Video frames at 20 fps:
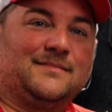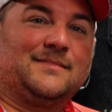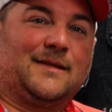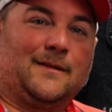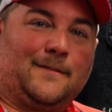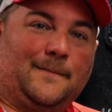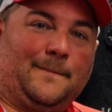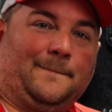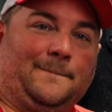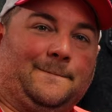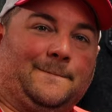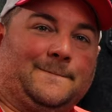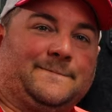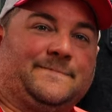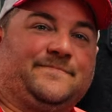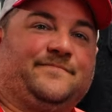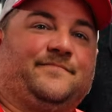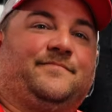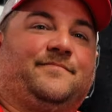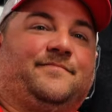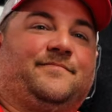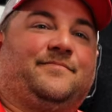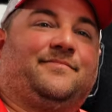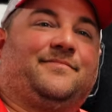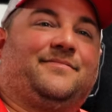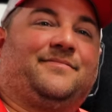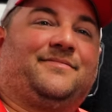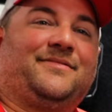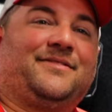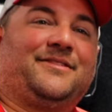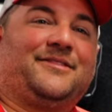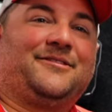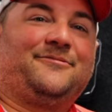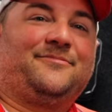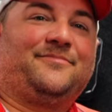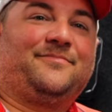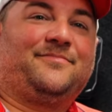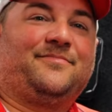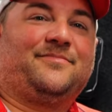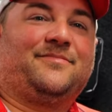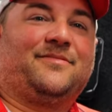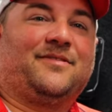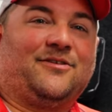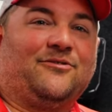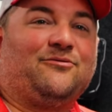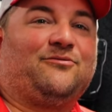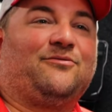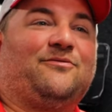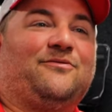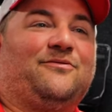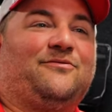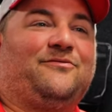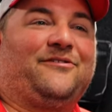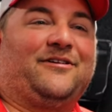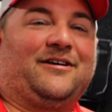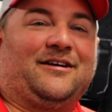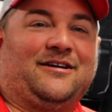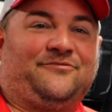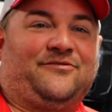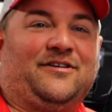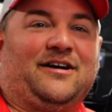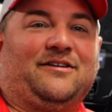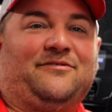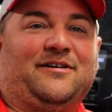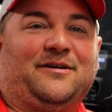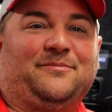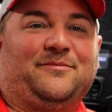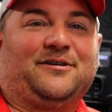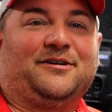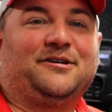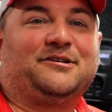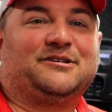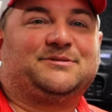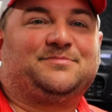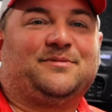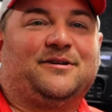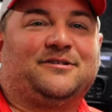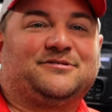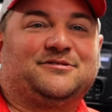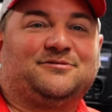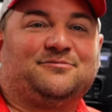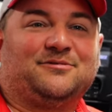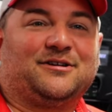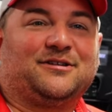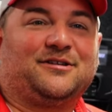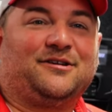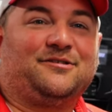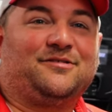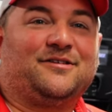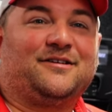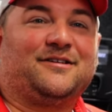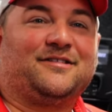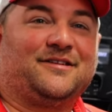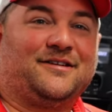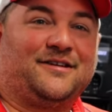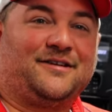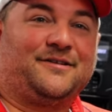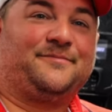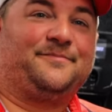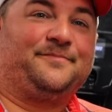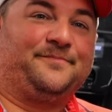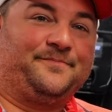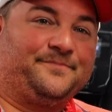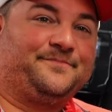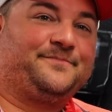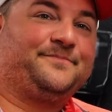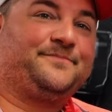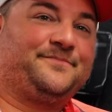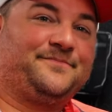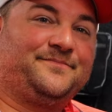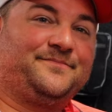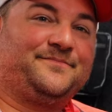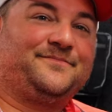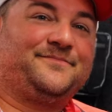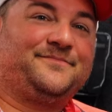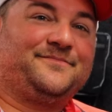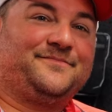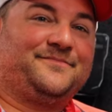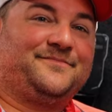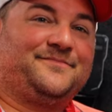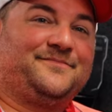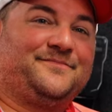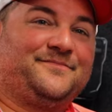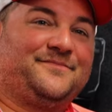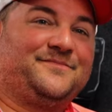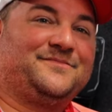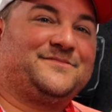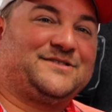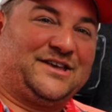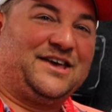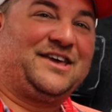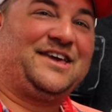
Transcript: get everything you want, set it back down on there. If I, if I find me a good sponsor, we could do that then. Snap-on's got plenty of money.